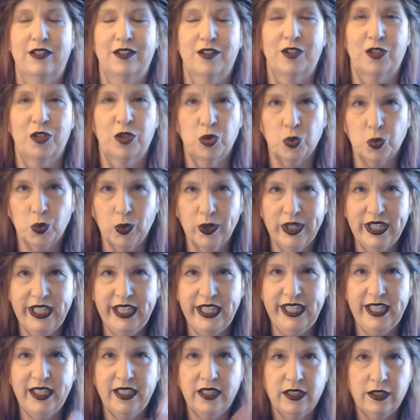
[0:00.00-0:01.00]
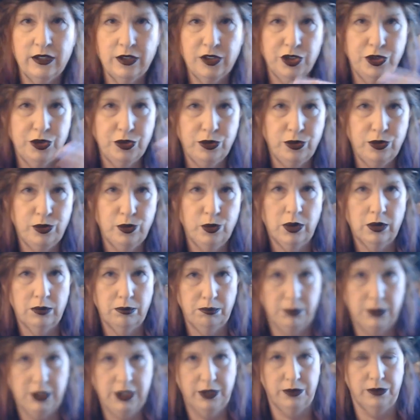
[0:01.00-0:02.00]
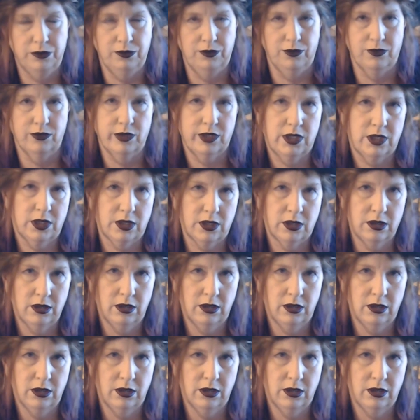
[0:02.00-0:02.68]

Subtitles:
3 new moons.